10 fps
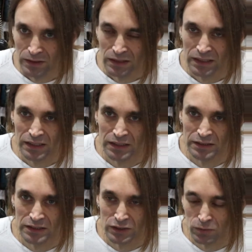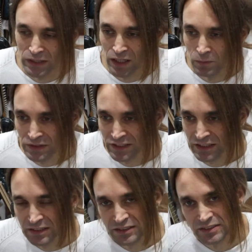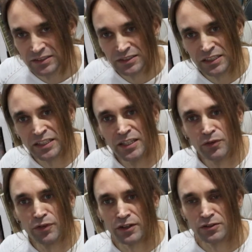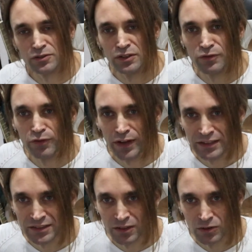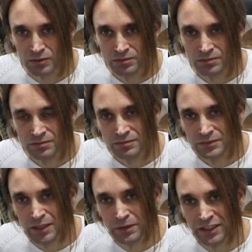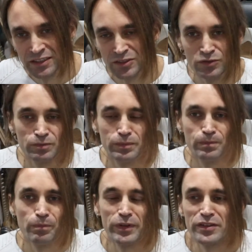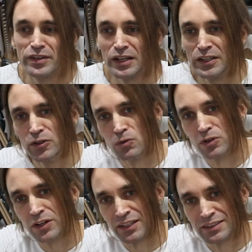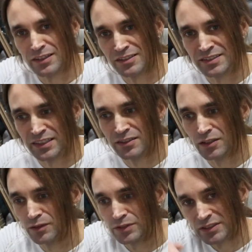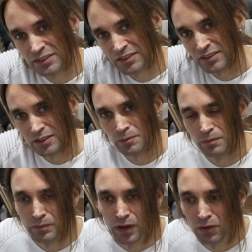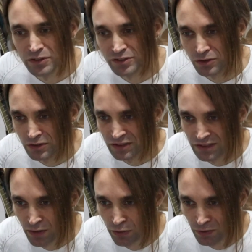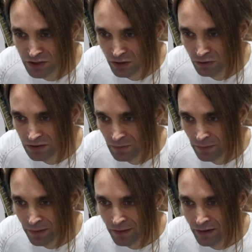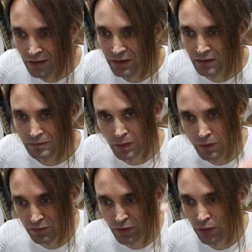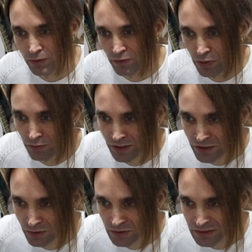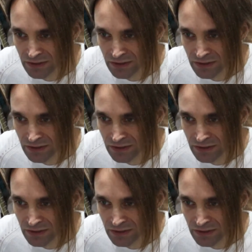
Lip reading: And to me, limiting is a key factor to a fat sound. Limiting is basically you are cutting the signal if it's below a certain threshold, above a certain threshold.